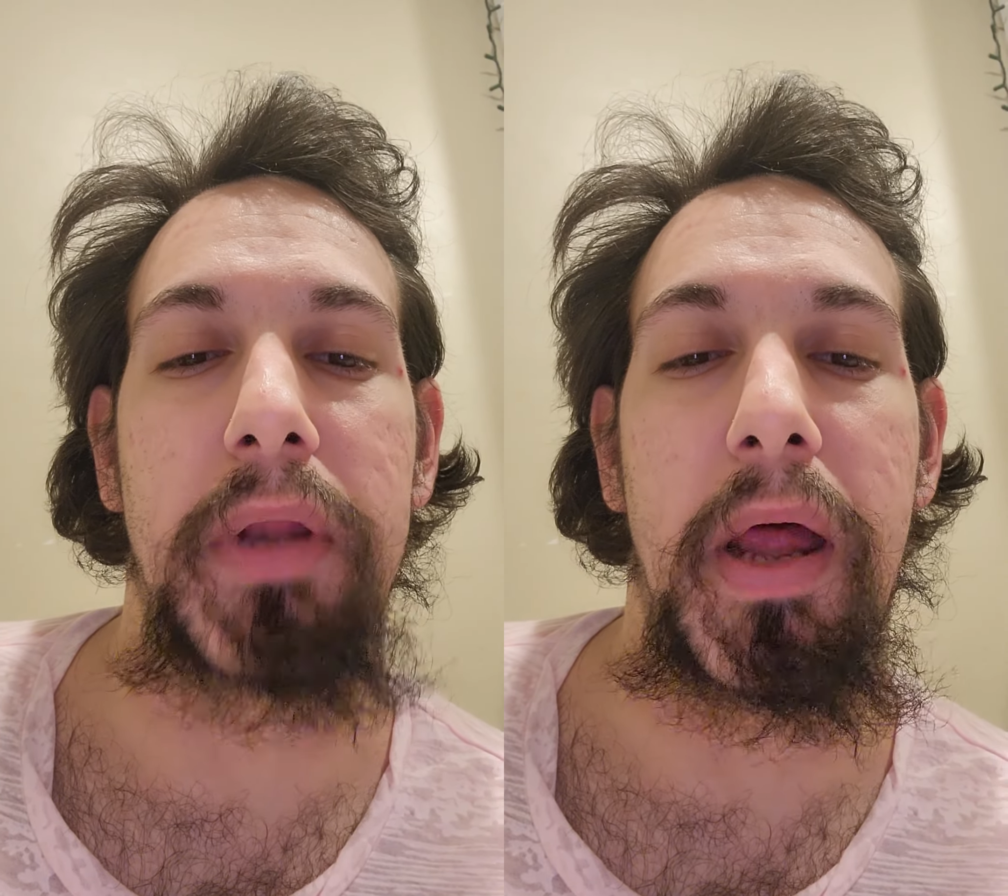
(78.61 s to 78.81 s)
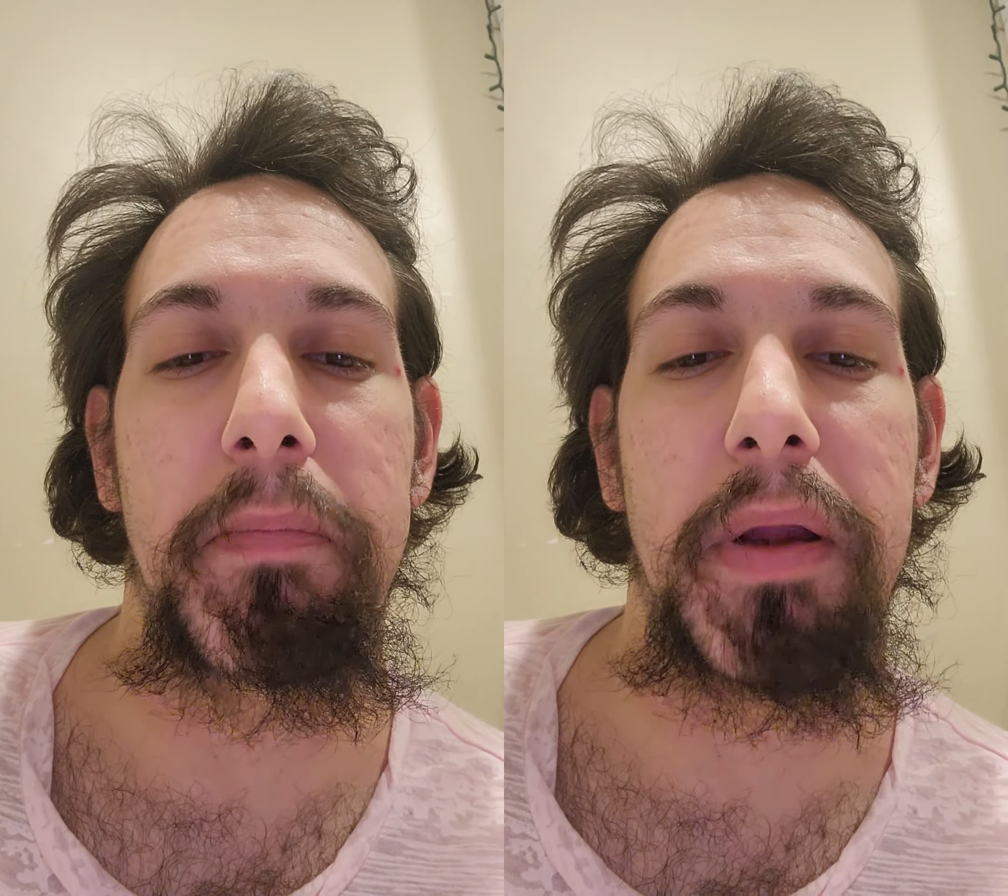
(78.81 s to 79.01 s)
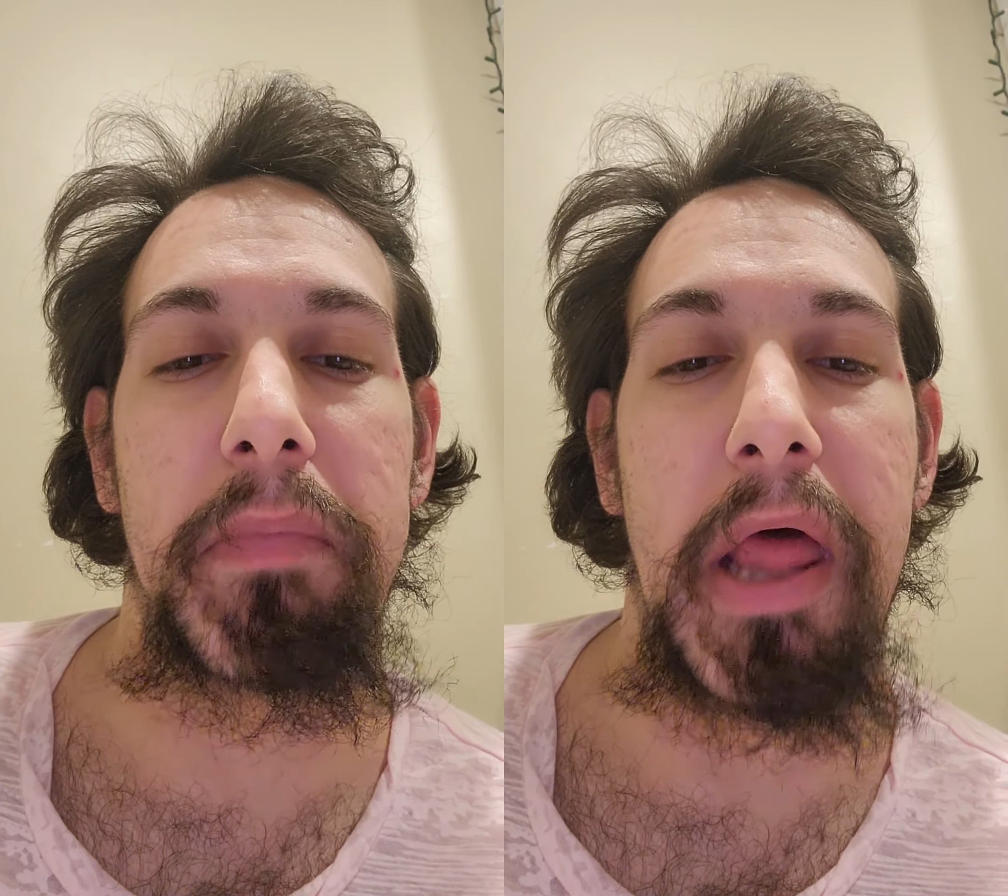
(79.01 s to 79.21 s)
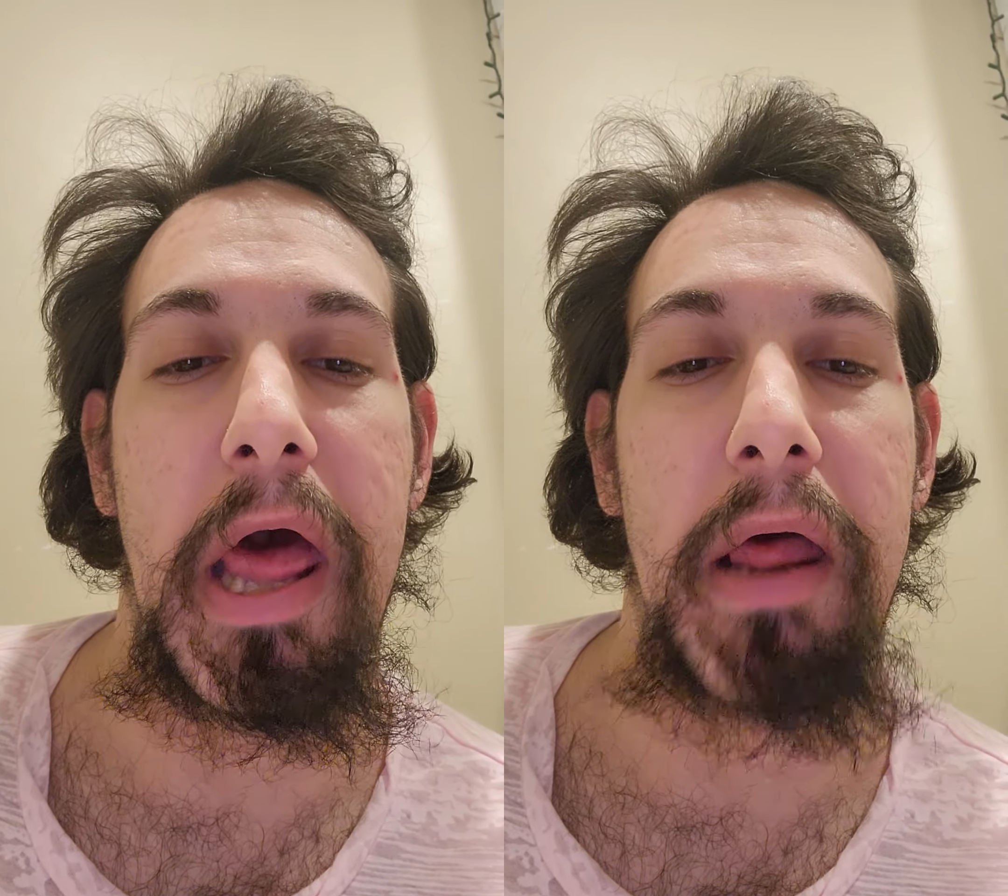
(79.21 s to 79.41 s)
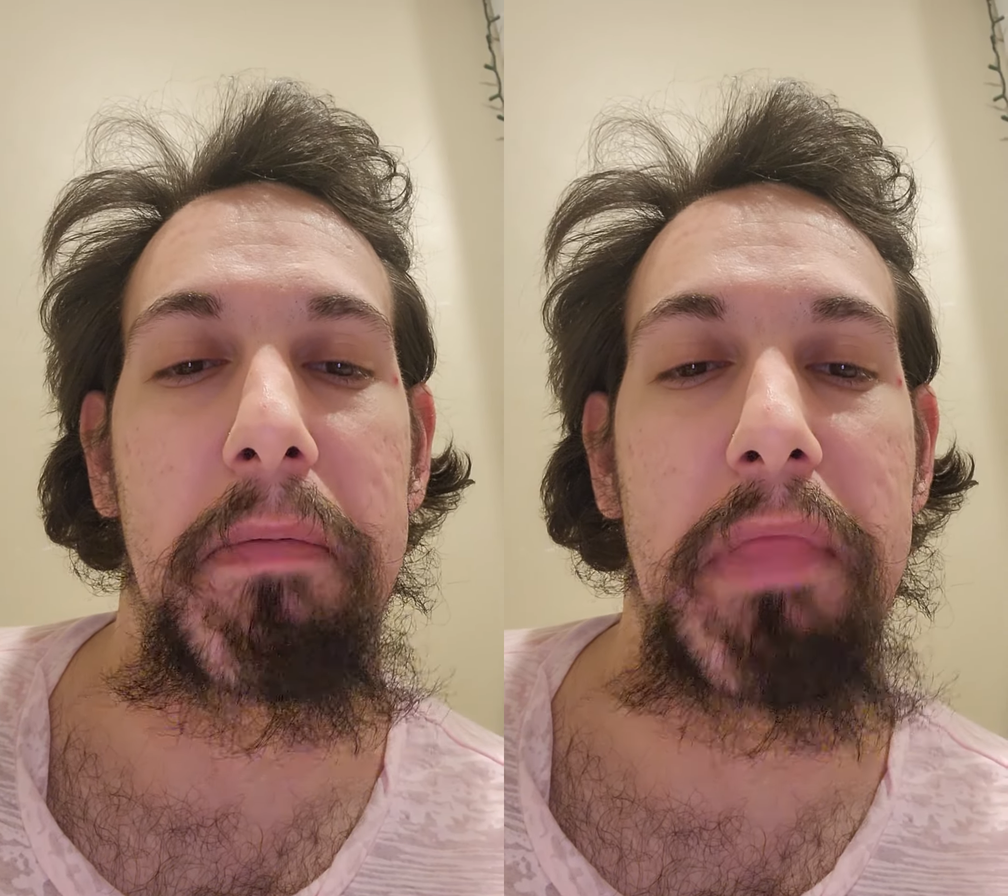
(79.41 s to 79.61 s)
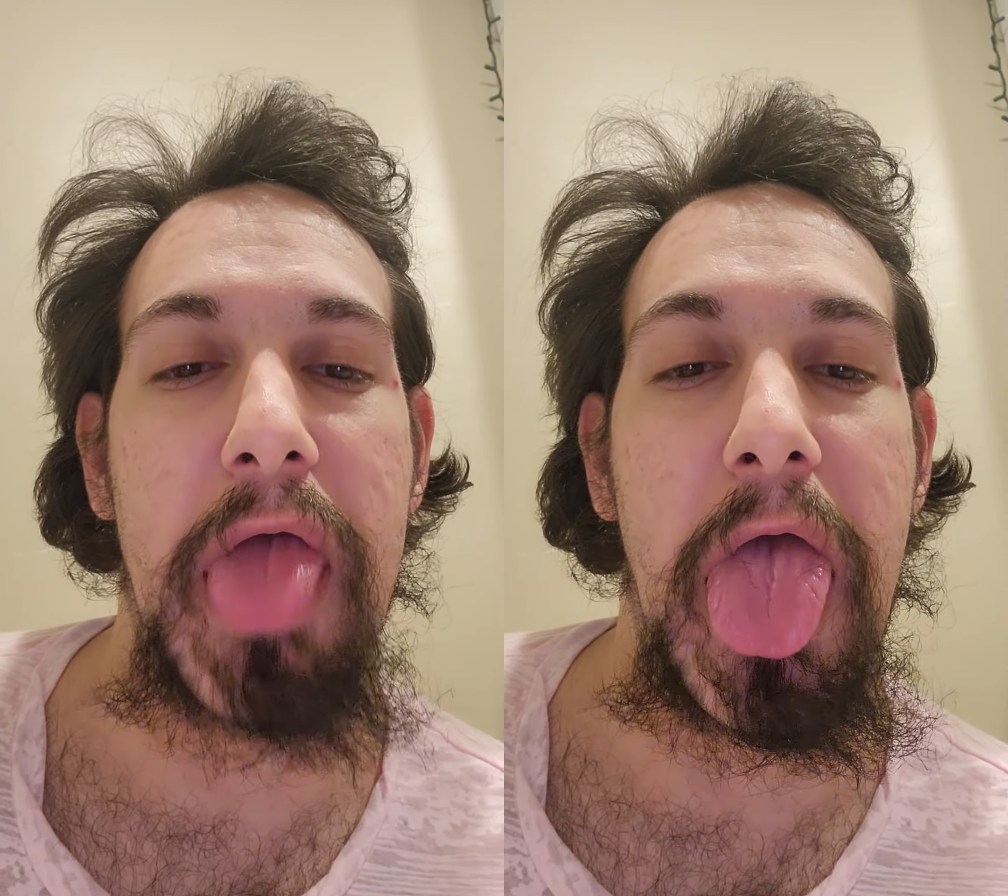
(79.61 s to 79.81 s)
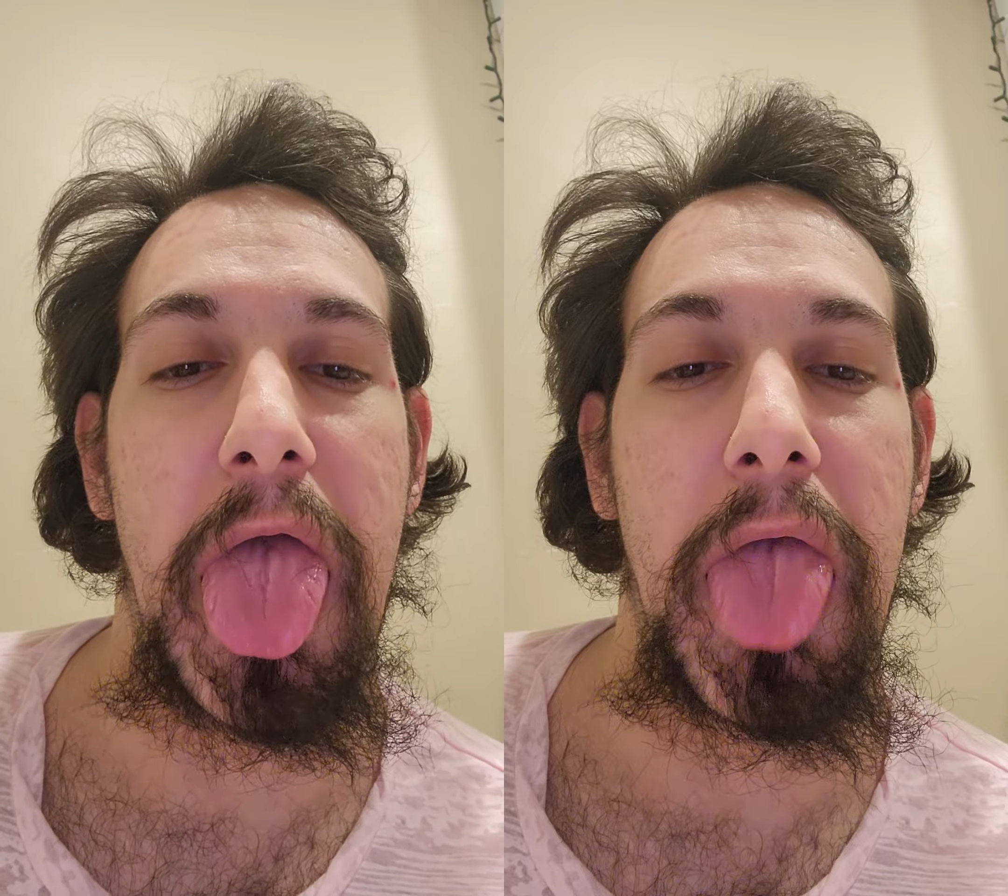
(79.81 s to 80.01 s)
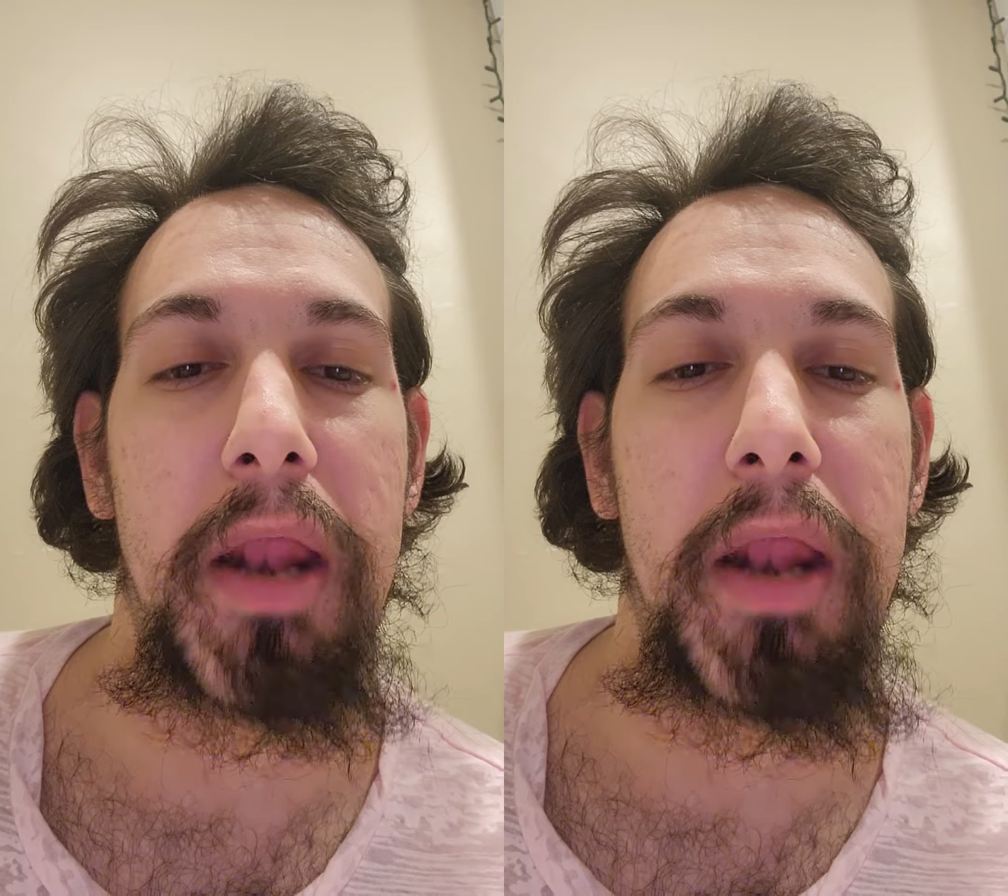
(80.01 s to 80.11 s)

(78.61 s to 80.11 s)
blah blah blah. Bleh.